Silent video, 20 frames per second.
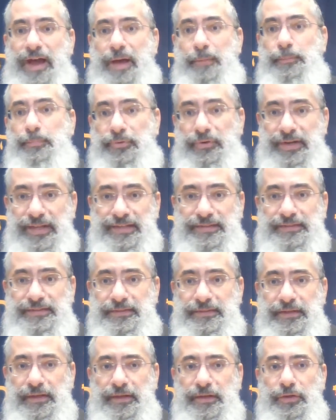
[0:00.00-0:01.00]

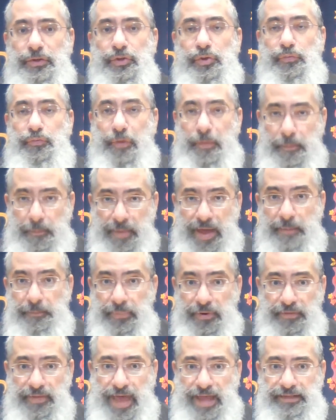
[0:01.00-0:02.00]
habris. You
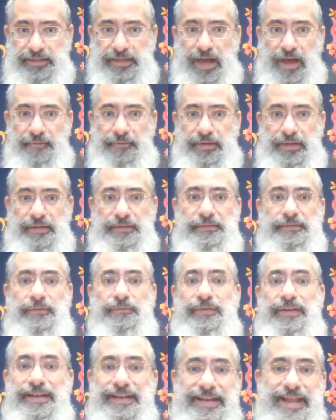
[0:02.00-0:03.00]
remember that covenant.
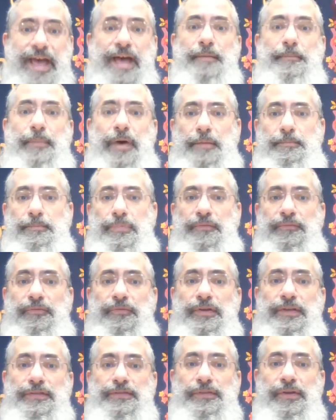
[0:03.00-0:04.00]
V'ne'eman
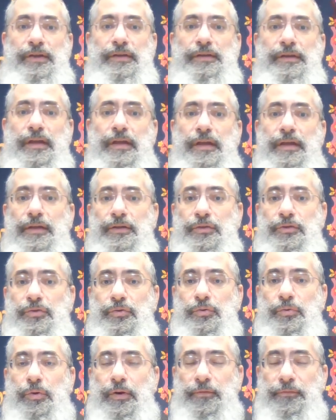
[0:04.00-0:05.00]
bevrisoi.
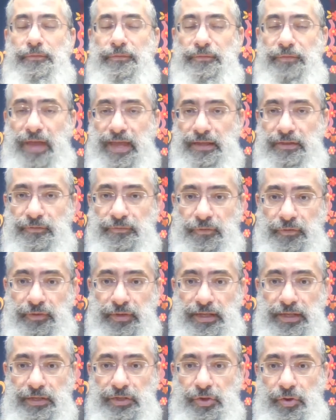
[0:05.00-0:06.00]
You are faithful
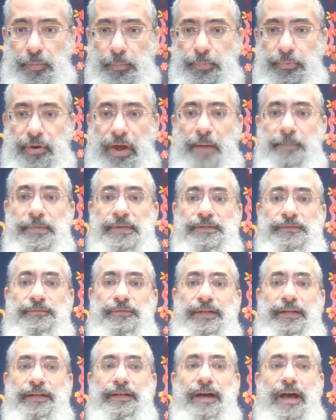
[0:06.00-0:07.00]
in your promise.
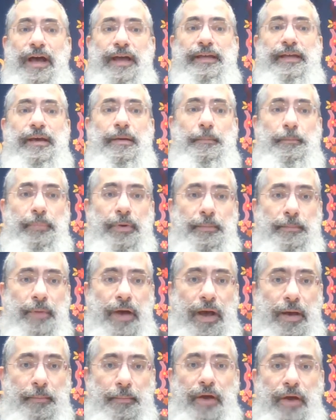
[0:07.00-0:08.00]
V'kayam
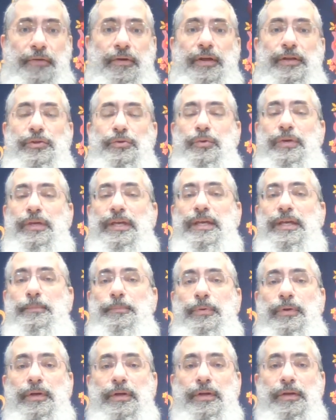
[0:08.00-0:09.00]
b'ma'amara. You
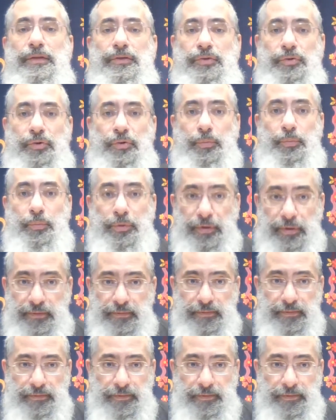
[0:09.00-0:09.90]
keep your word.